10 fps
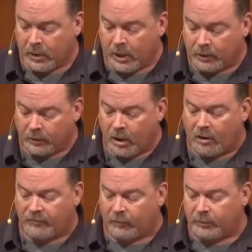
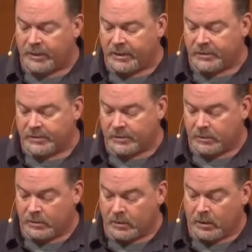Unlawful means
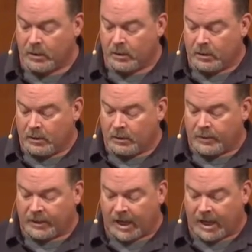that